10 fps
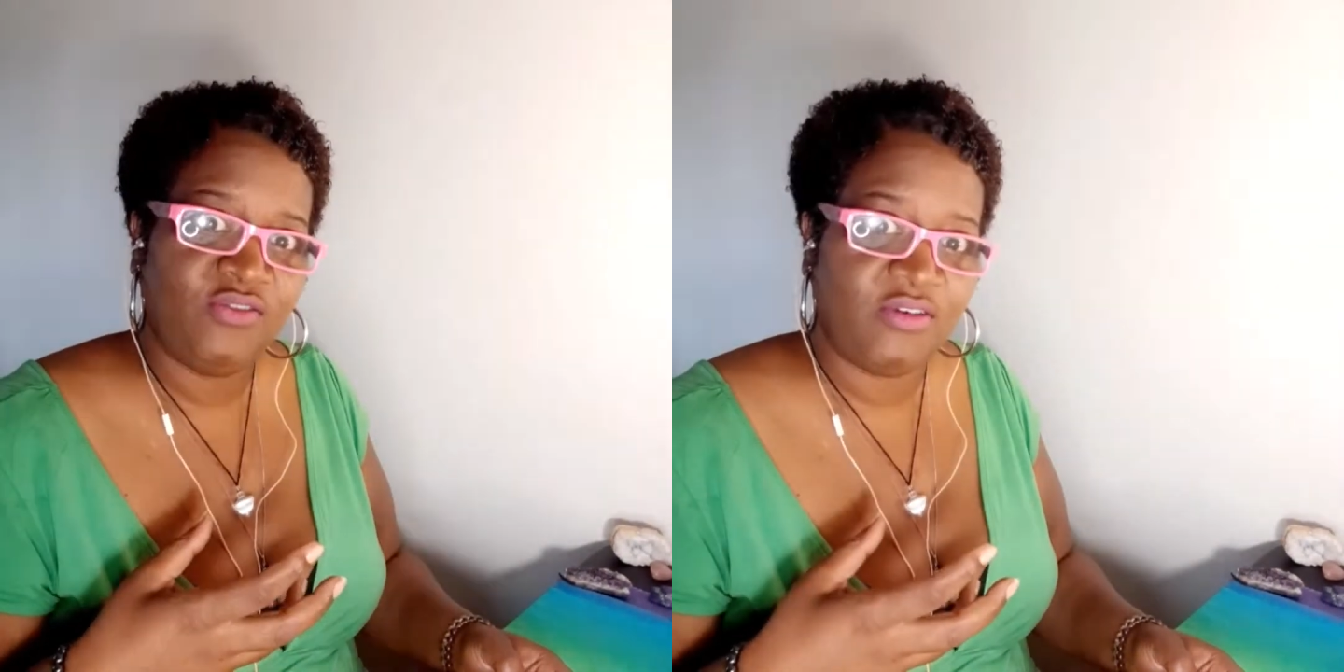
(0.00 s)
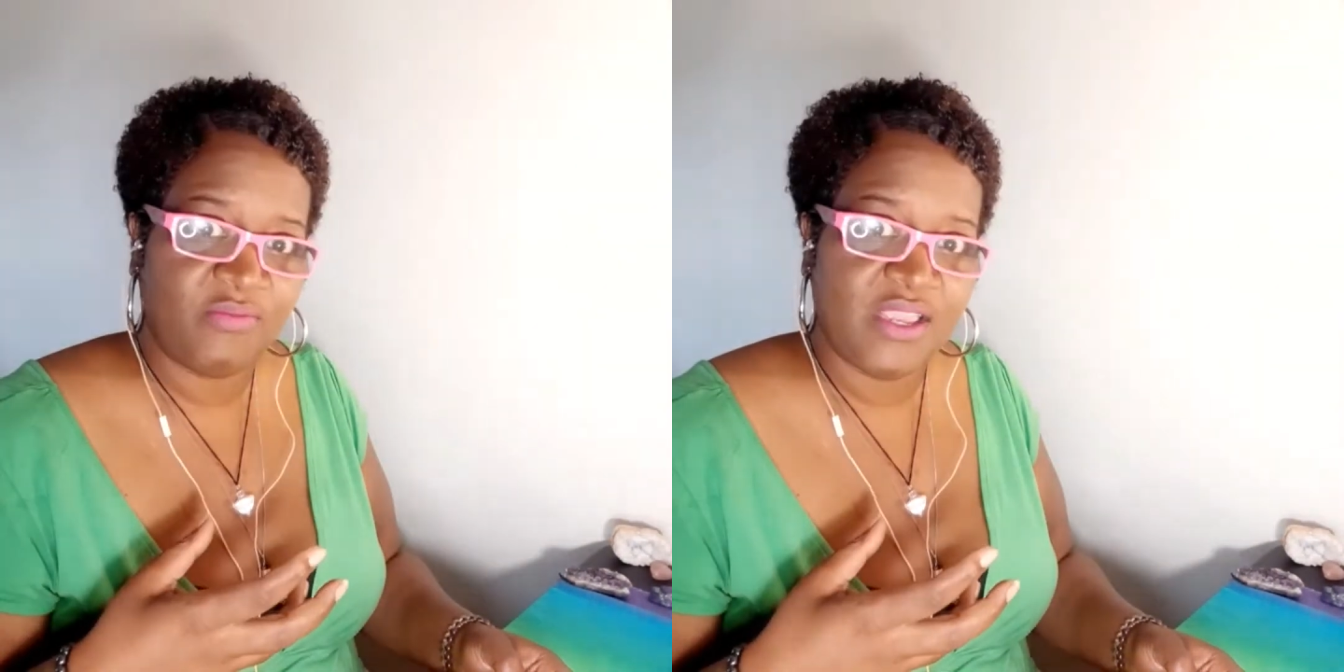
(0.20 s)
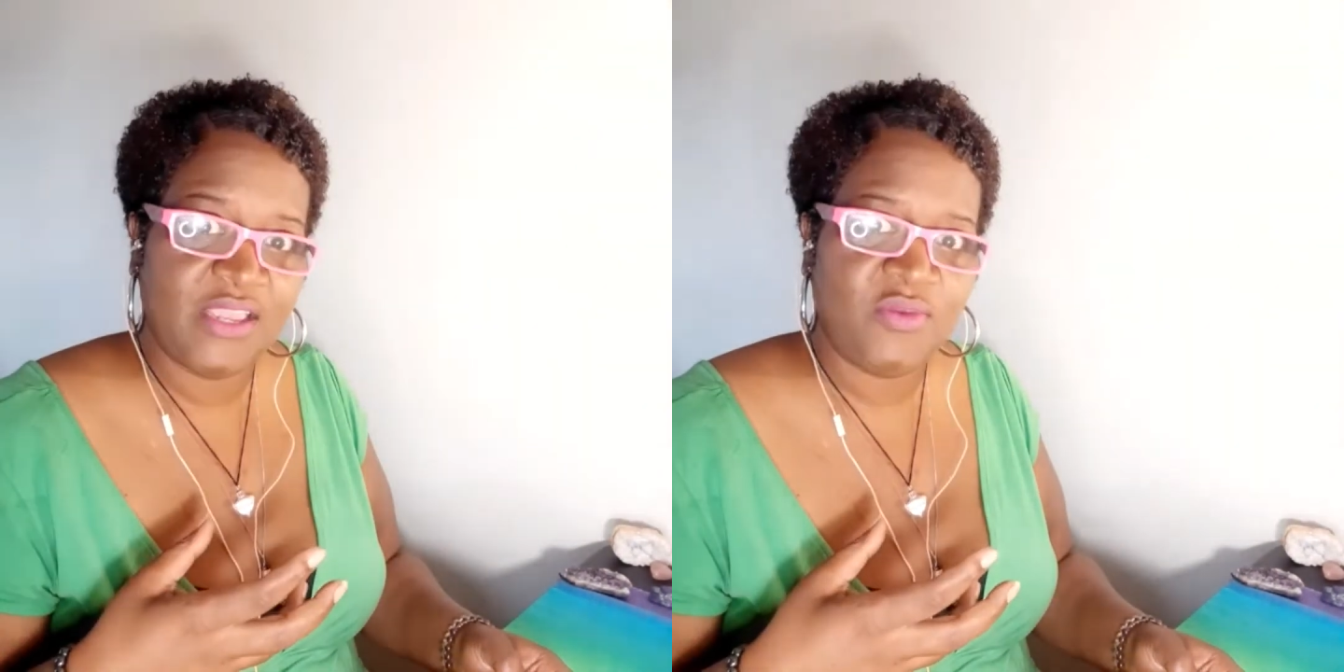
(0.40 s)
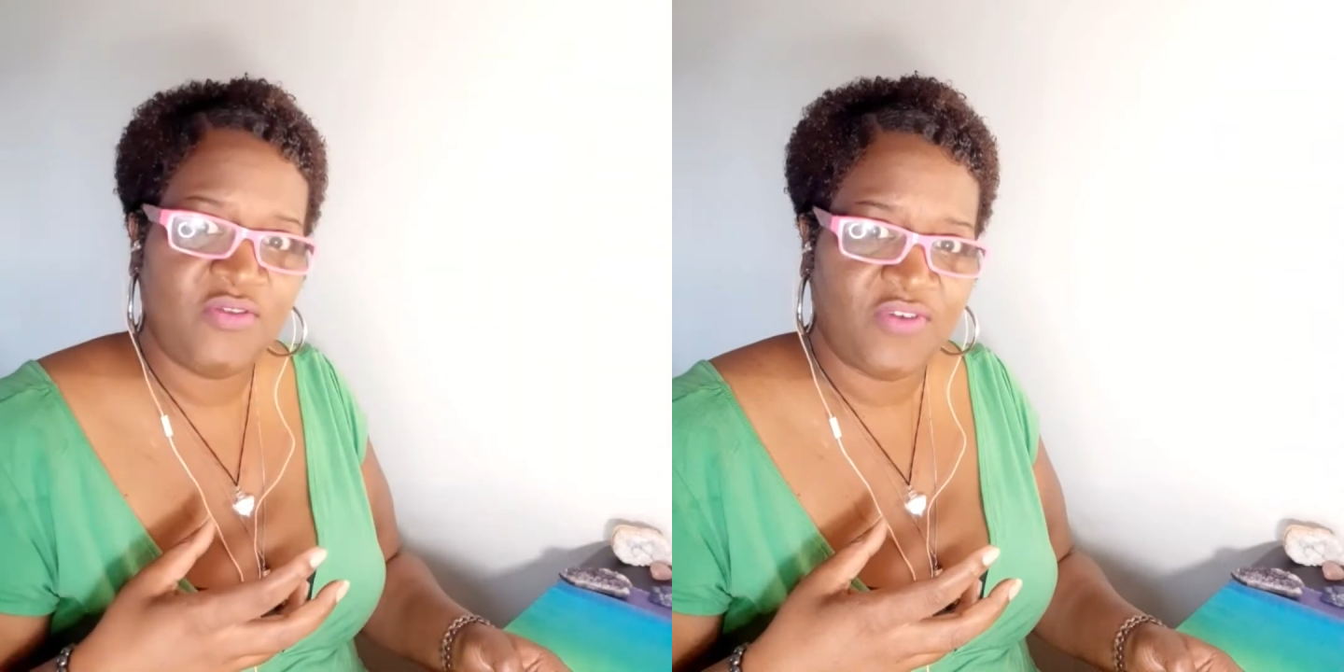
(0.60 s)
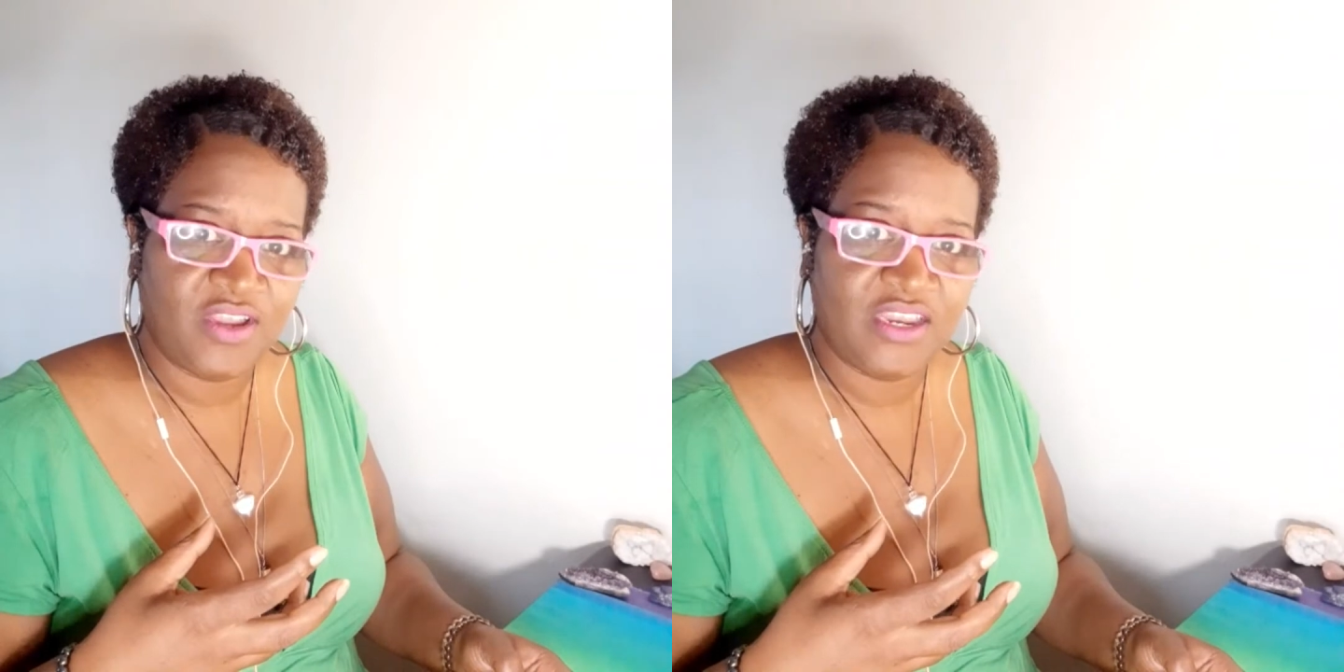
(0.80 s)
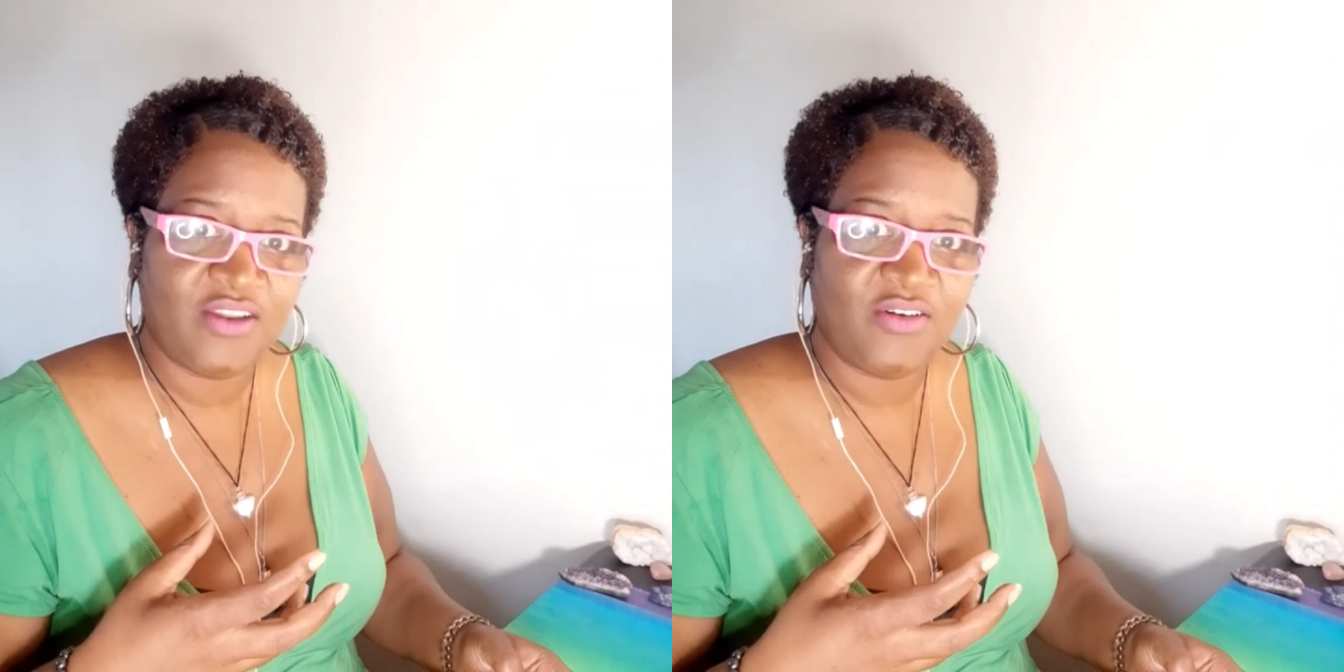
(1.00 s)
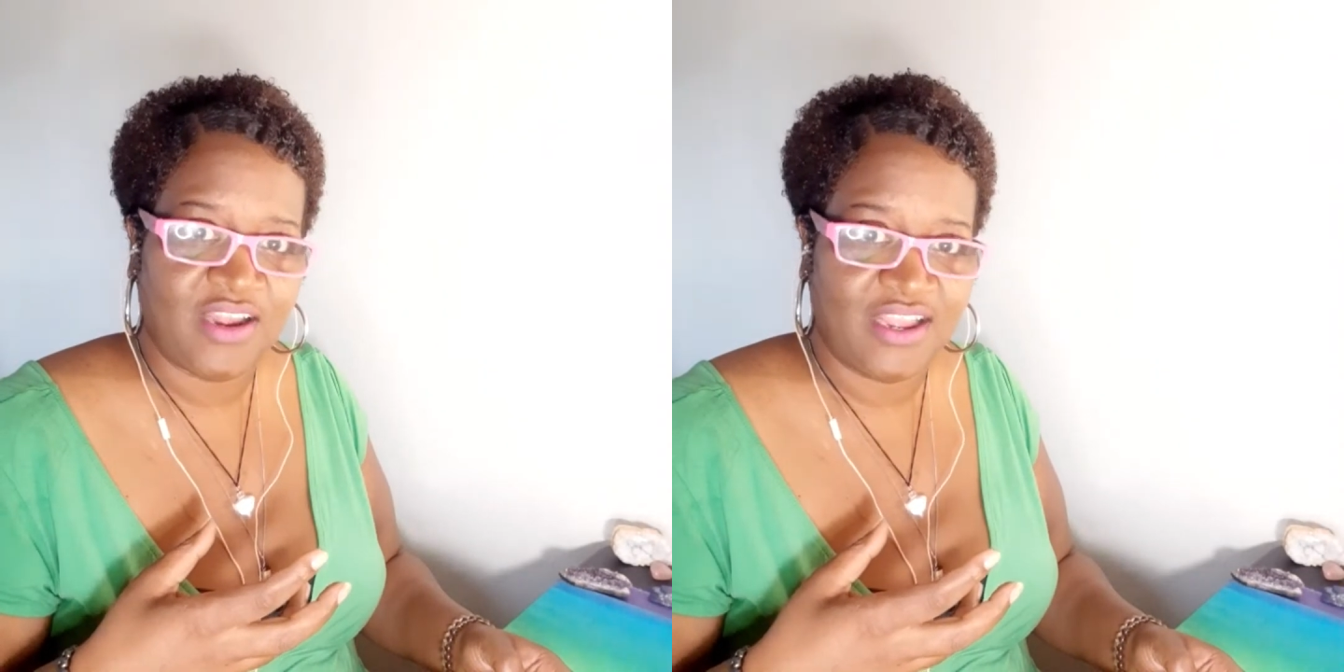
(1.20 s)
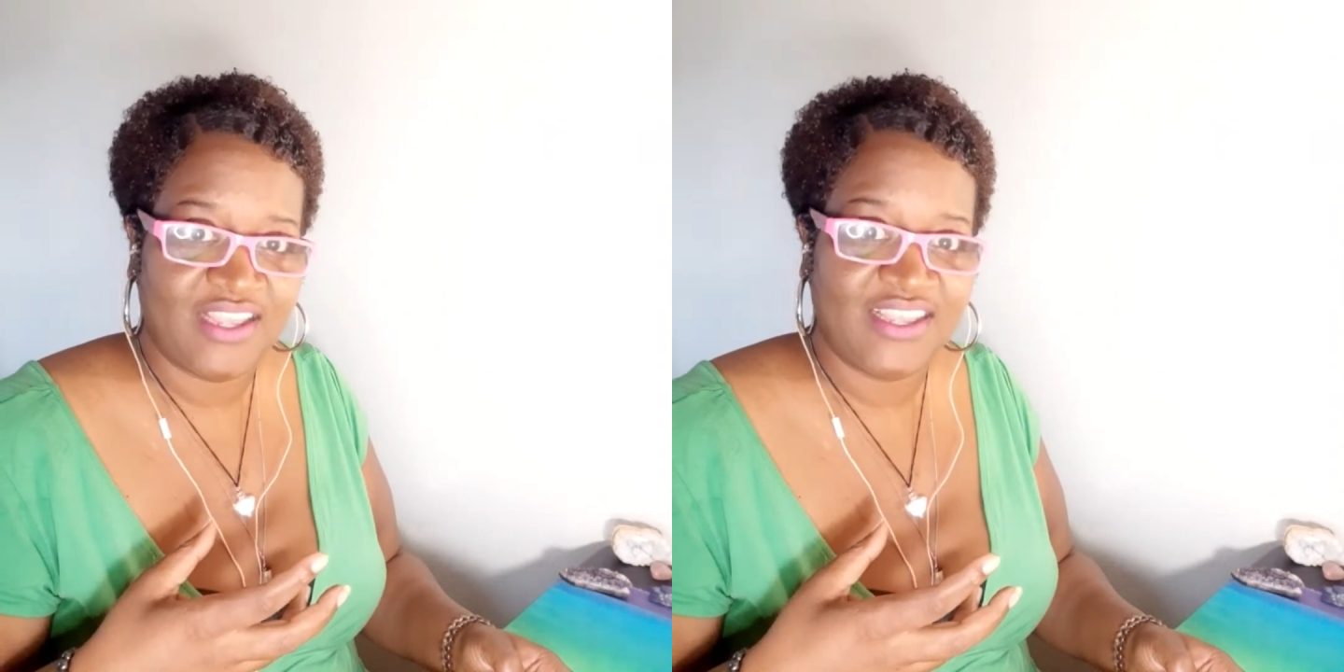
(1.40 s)
done made me fucking
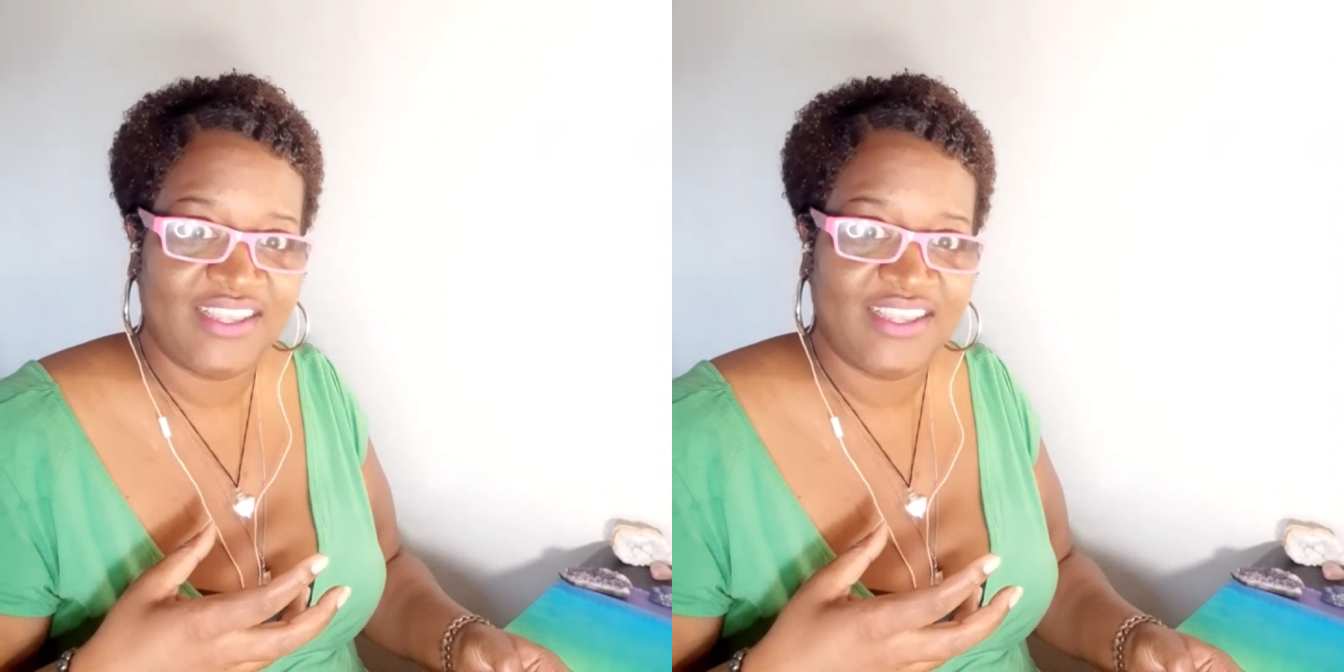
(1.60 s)
cry.